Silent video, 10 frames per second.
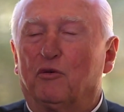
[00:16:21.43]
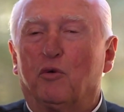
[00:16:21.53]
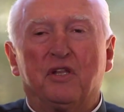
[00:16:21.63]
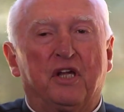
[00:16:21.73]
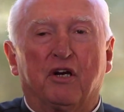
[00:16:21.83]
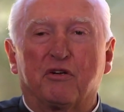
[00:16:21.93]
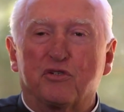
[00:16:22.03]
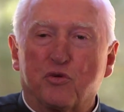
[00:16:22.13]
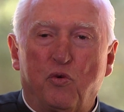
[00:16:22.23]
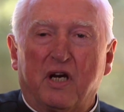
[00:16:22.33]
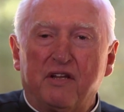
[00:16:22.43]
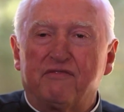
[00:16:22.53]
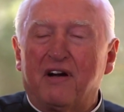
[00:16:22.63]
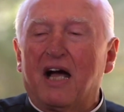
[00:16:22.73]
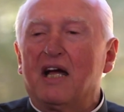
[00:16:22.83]
when they're
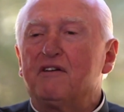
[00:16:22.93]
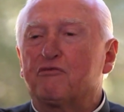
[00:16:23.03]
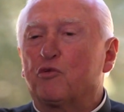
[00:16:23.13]
25,